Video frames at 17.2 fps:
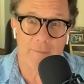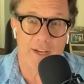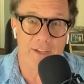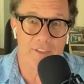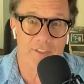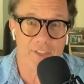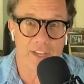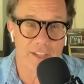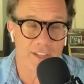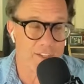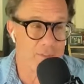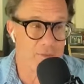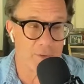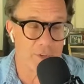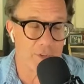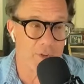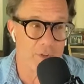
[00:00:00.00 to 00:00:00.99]
say
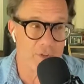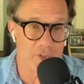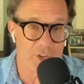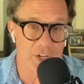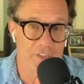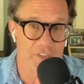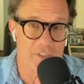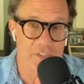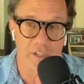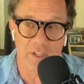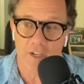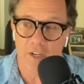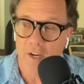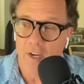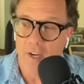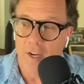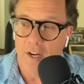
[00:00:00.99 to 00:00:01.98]
this with all jealousy.
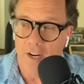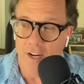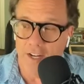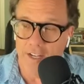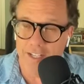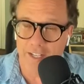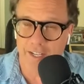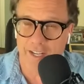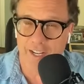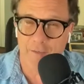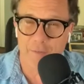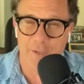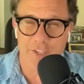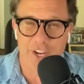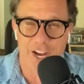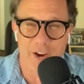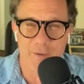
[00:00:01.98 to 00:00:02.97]
I
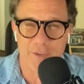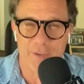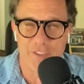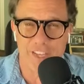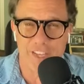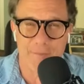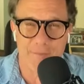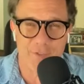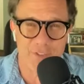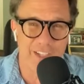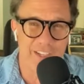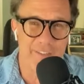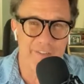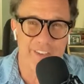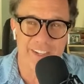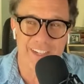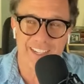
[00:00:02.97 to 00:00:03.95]
wish I was that
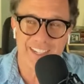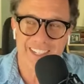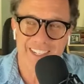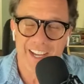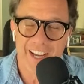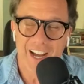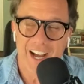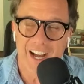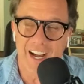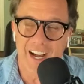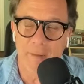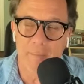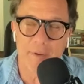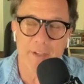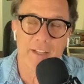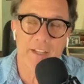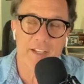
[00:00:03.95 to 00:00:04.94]
prolific.
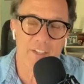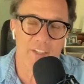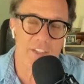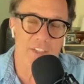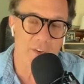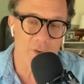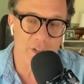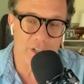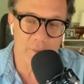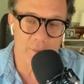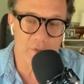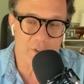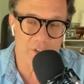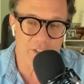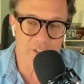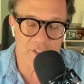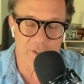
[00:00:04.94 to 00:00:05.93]
But it's Center Clips.
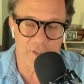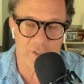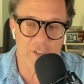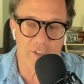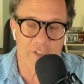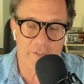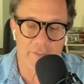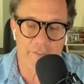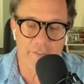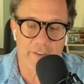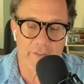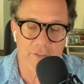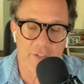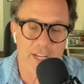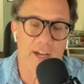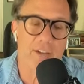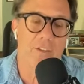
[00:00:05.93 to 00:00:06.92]
So do yourself a
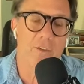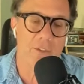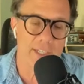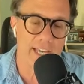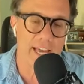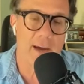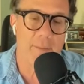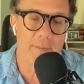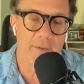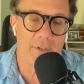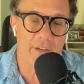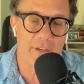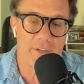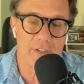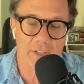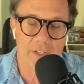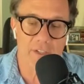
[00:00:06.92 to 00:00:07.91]
favor, download the app and
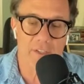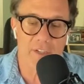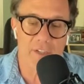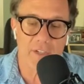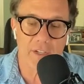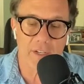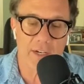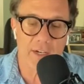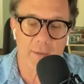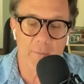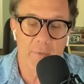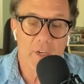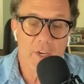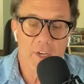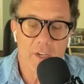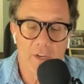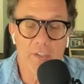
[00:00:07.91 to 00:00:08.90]
give it a listen.
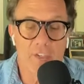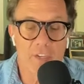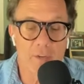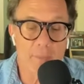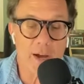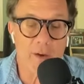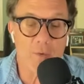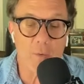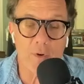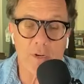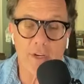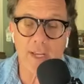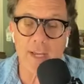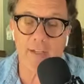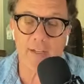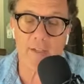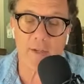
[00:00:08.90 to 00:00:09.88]
You can see my work
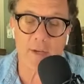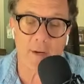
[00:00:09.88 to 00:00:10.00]
at,